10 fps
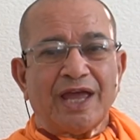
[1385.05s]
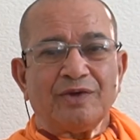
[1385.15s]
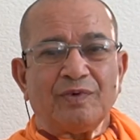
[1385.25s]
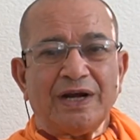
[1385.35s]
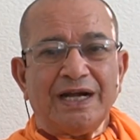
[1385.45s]

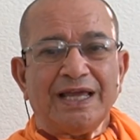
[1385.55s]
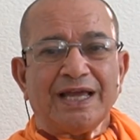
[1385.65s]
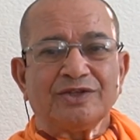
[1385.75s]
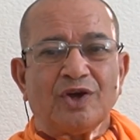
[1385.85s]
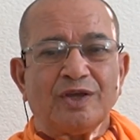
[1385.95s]
worldly
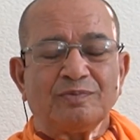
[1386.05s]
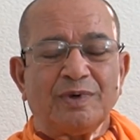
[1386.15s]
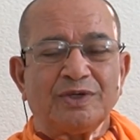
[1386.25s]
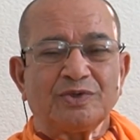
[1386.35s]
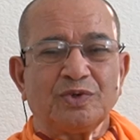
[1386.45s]

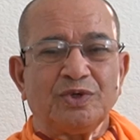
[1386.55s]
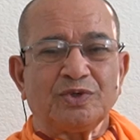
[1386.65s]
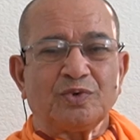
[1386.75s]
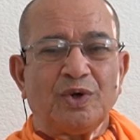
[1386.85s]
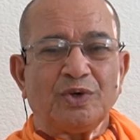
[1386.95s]
enjoyments is
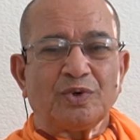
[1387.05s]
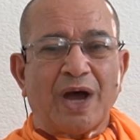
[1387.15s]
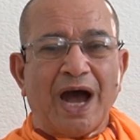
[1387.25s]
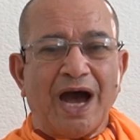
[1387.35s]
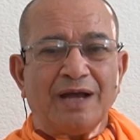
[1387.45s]
going to
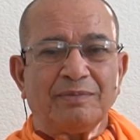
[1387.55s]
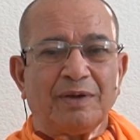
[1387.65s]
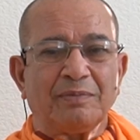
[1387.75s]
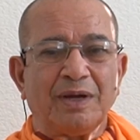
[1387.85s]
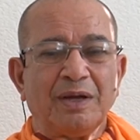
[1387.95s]
harm
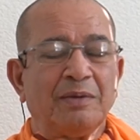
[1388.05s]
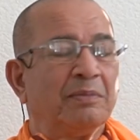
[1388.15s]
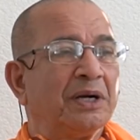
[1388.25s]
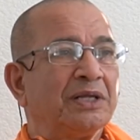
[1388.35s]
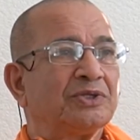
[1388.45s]
him,
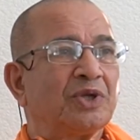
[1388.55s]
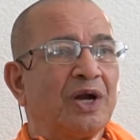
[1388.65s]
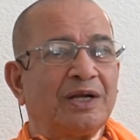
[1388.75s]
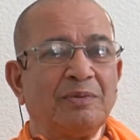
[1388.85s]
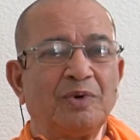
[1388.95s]
but he is
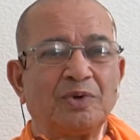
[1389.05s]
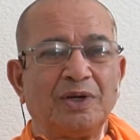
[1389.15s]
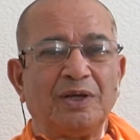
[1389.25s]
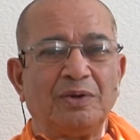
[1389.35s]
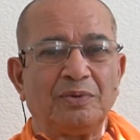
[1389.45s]
not able to
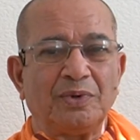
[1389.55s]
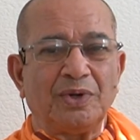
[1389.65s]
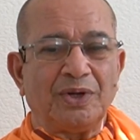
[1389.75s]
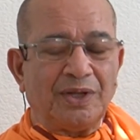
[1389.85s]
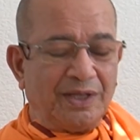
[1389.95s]
live.
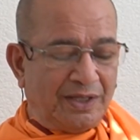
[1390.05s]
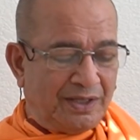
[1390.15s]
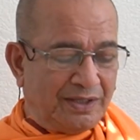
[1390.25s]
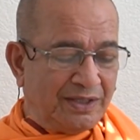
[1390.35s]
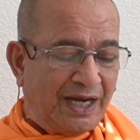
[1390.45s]

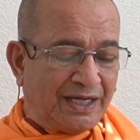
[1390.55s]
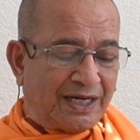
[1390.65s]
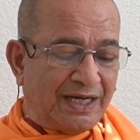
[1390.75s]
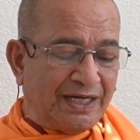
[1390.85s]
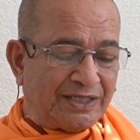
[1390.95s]
That
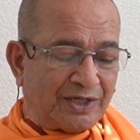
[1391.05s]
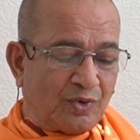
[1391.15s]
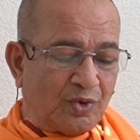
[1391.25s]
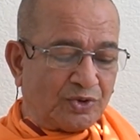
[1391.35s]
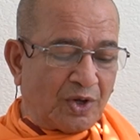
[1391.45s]
condition
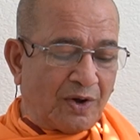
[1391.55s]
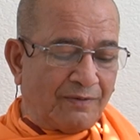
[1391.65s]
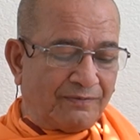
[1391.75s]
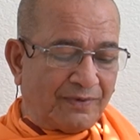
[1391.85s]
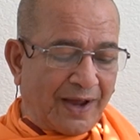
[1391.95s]
goes off.